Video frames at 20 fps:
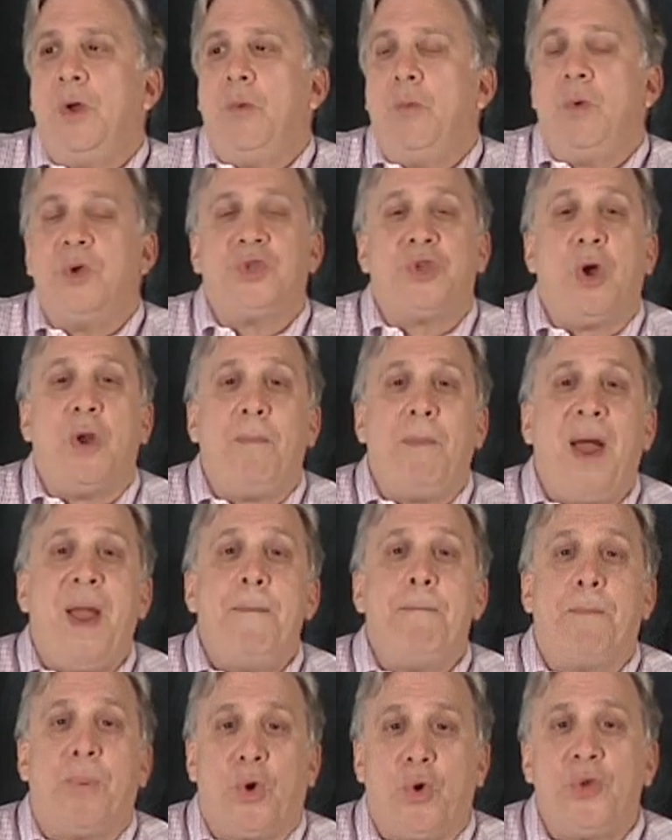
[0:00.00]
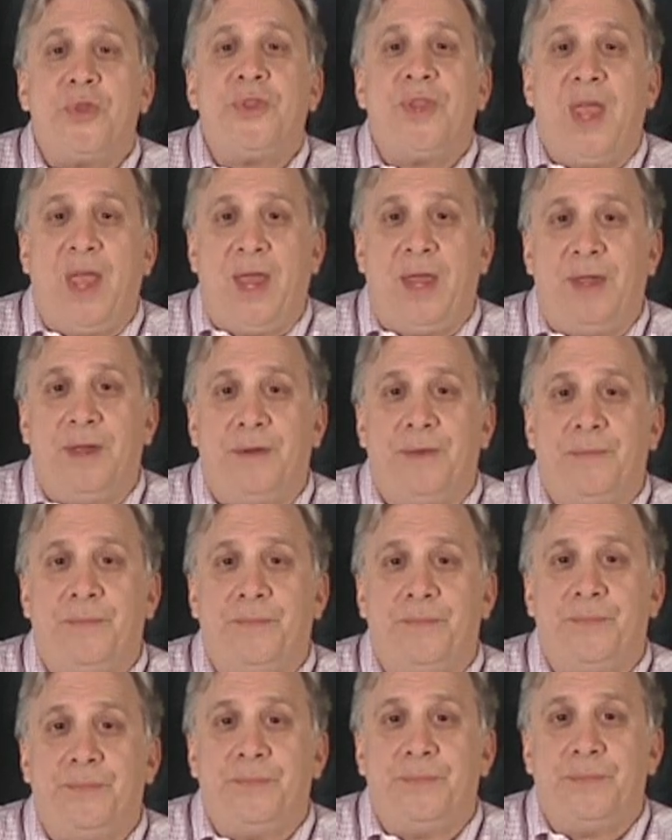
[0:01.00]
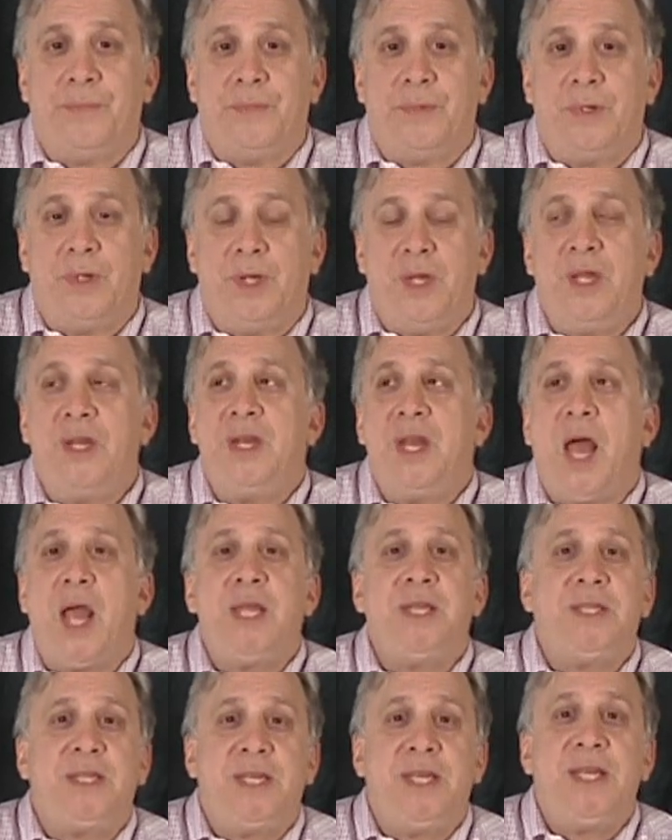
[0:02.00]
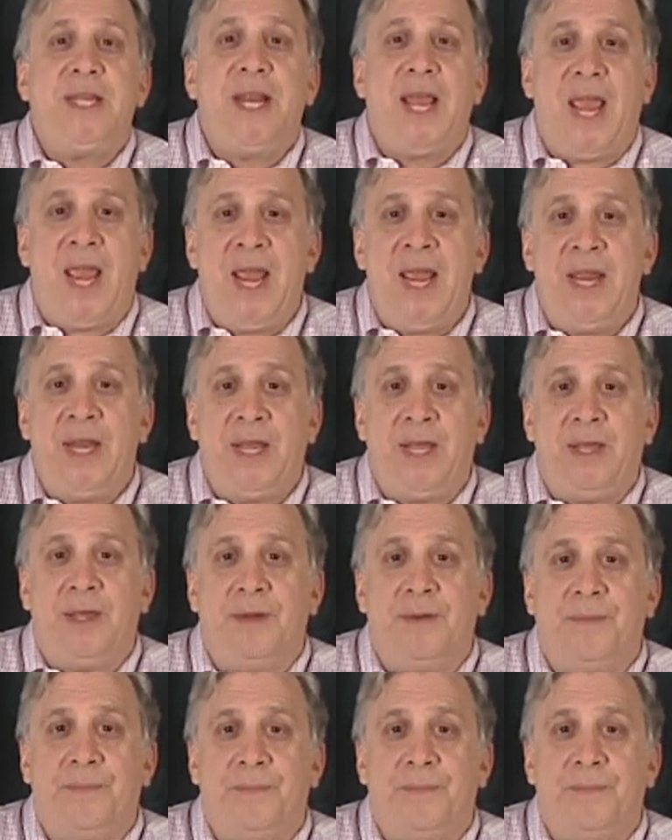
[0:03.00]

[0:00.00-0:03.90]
was on my birthday in 1980